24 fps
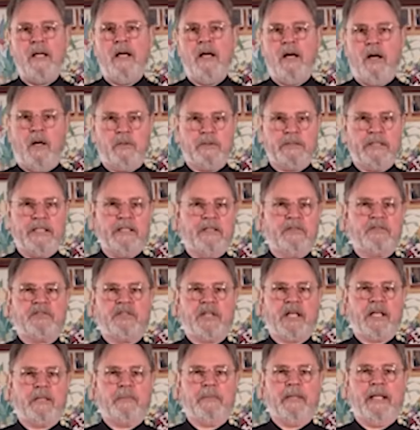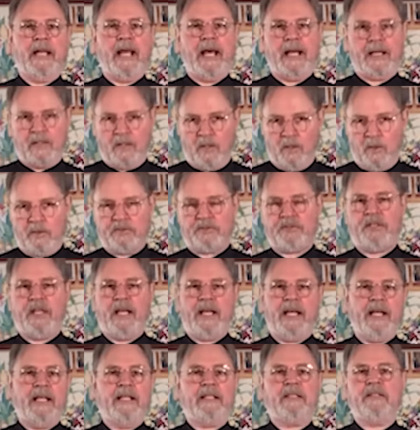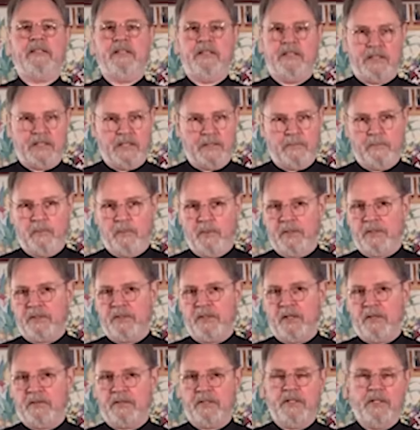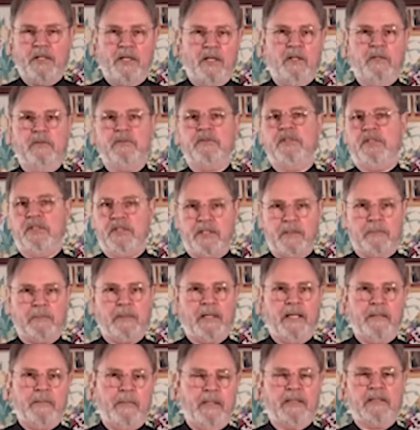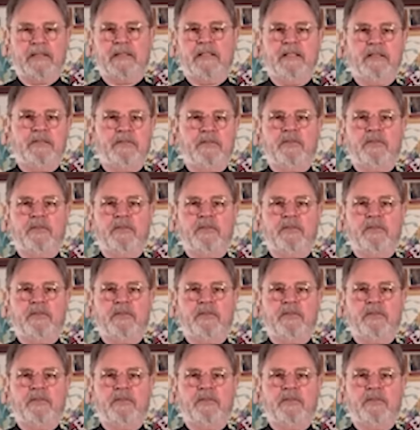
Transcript: Only this gentleman had a whole set, you could, with all the notes, and you could play melodies and